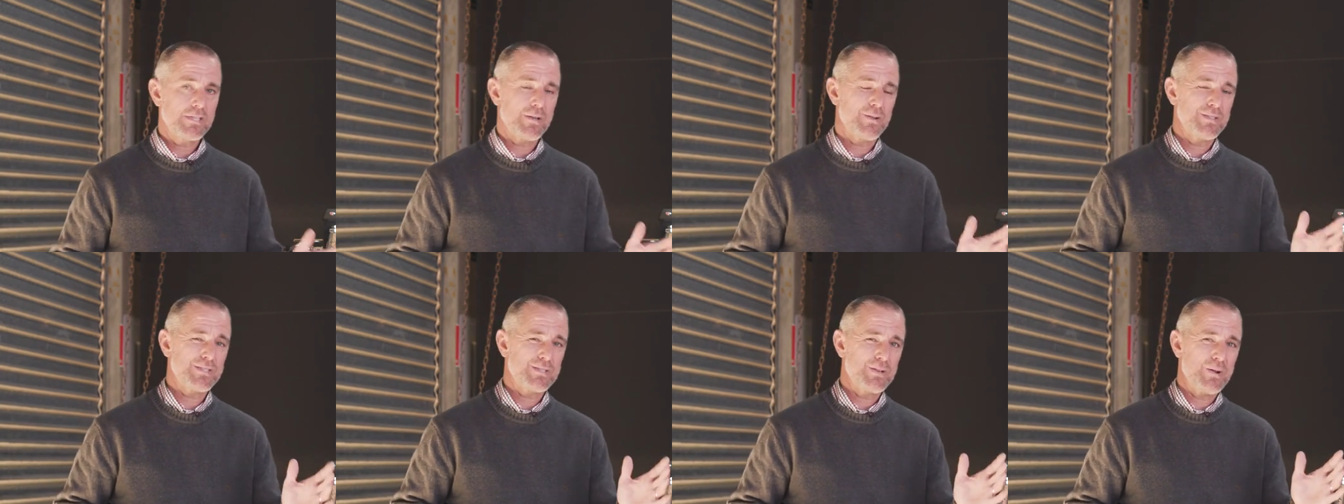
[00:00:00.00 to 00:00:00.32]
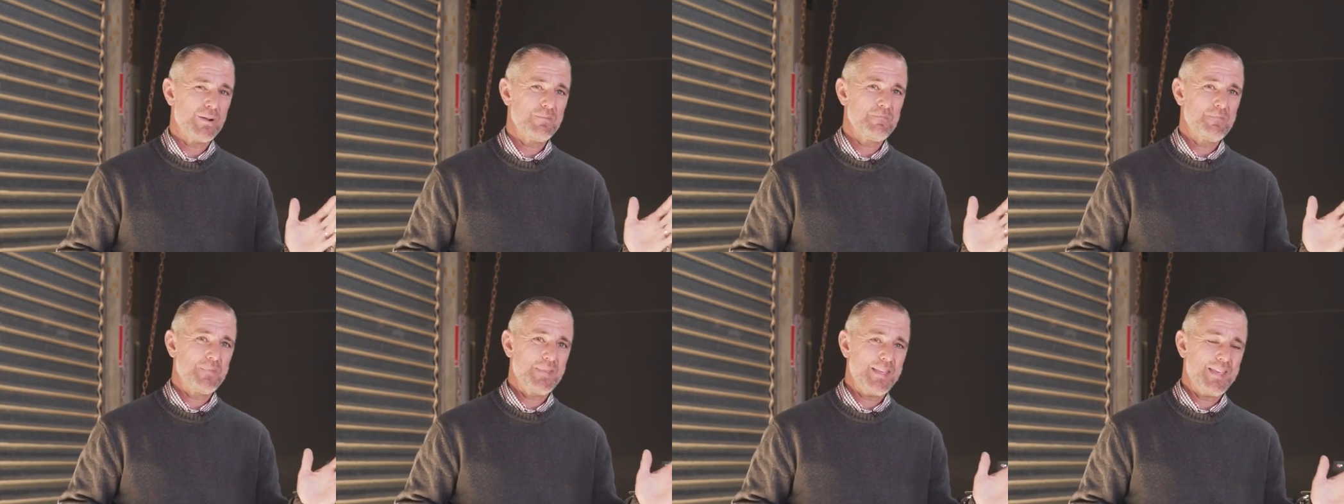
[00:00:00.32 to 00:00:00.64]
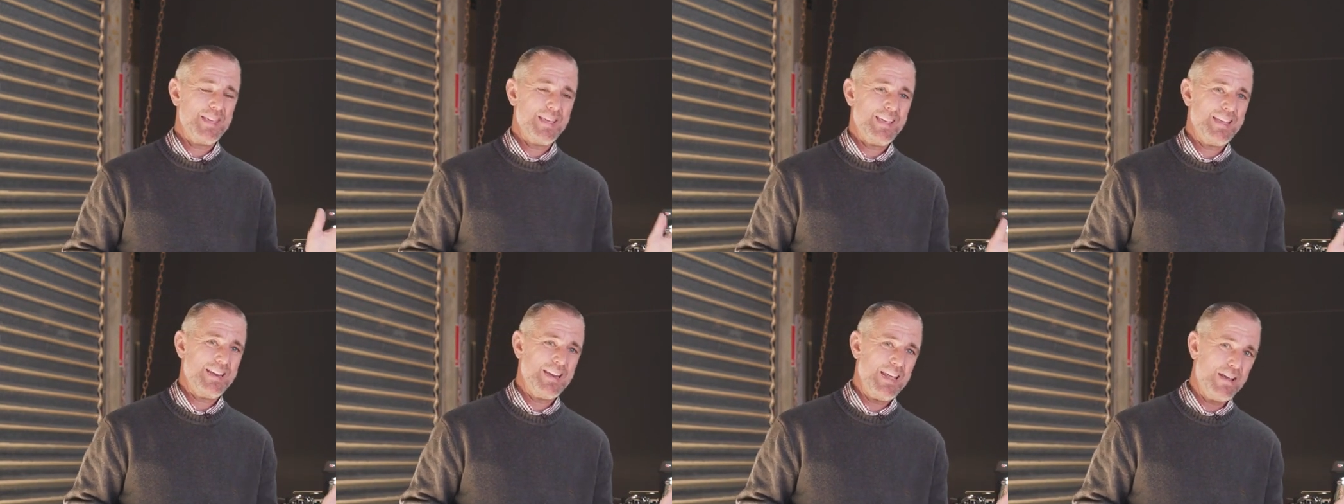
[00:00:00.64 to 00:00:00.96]
So it's not
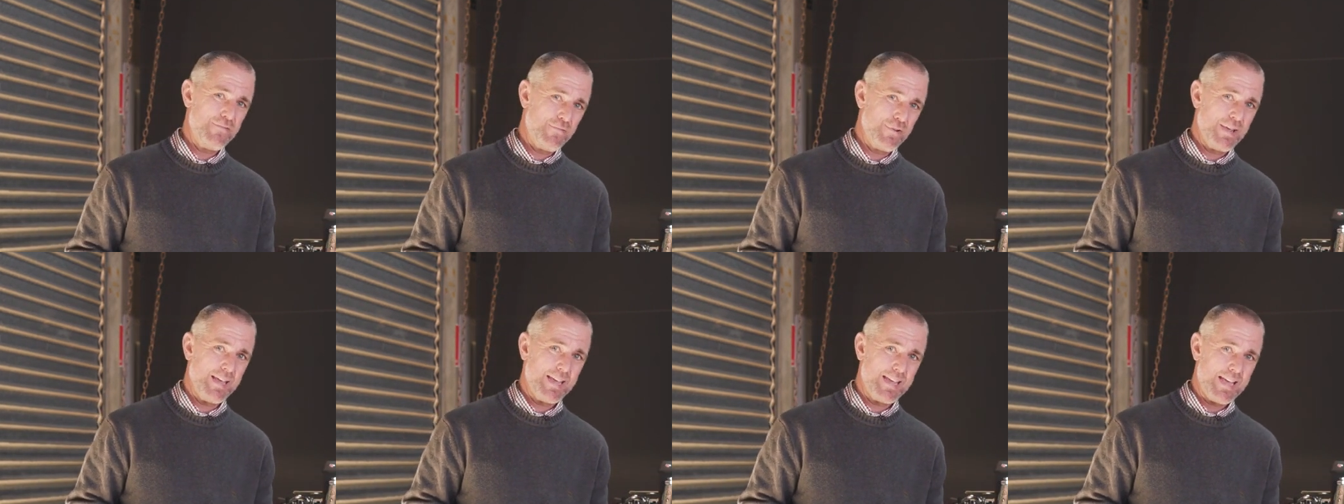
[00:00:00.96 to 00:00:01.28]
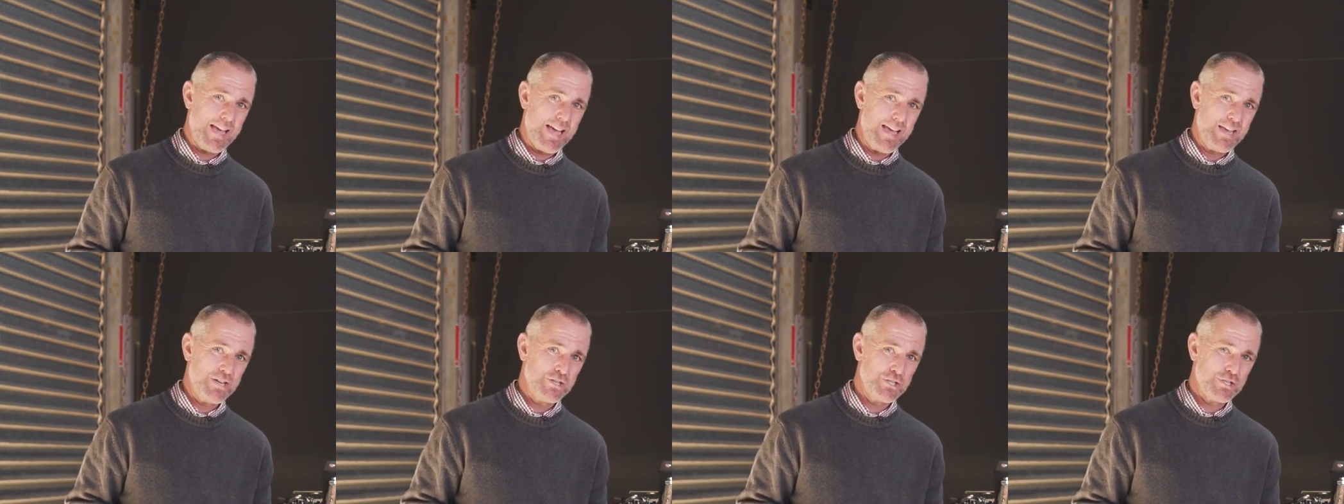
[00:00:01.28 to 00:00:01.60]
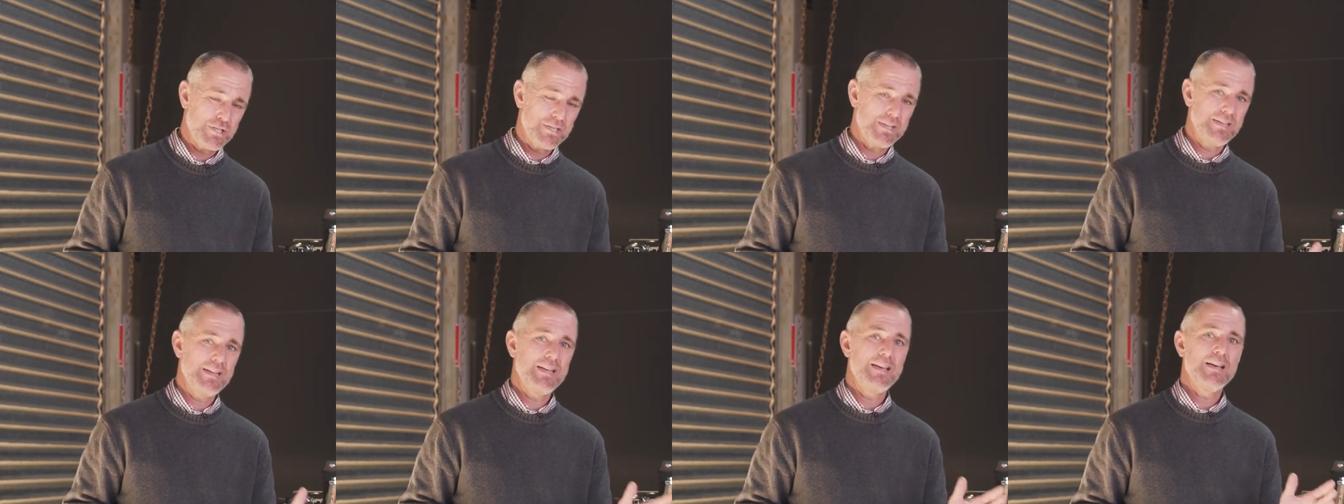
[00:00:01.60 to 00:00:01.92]
in every
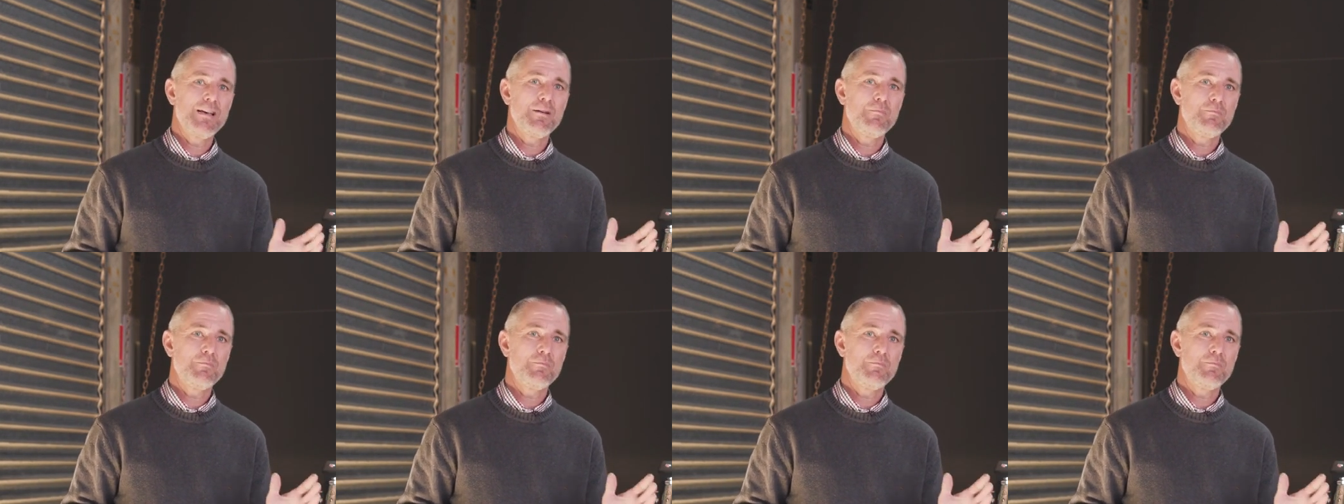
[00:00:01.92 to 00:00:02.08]
occasion,